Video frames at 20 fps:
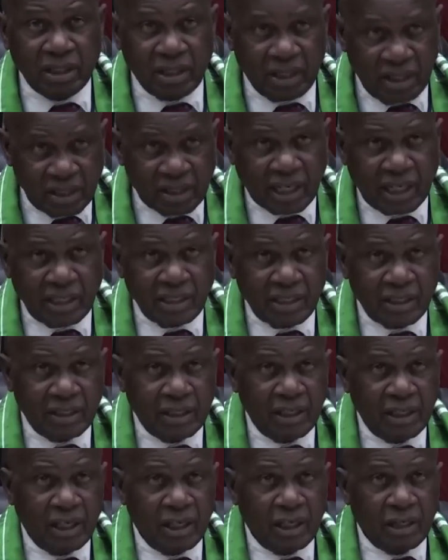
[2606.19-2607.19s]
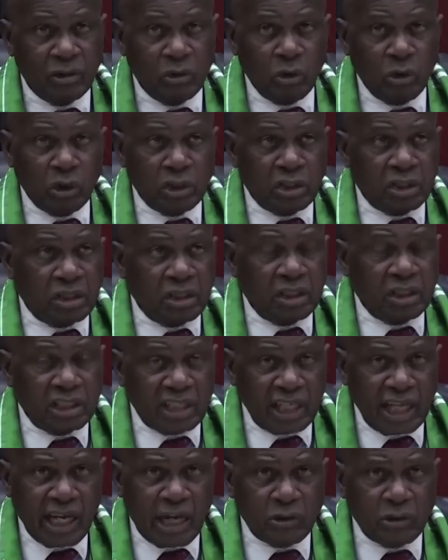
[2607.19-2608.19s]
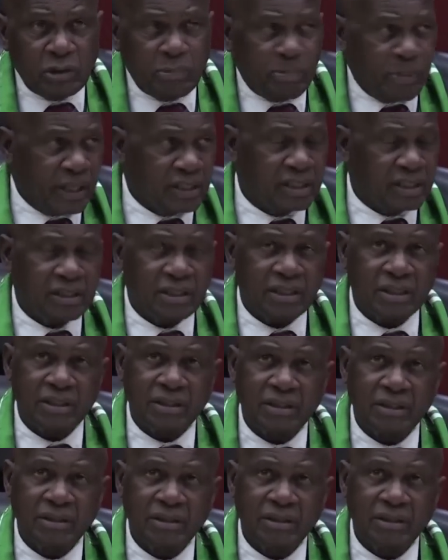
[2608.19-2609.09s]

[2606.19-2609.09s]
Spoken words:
in this country, not sell out parties,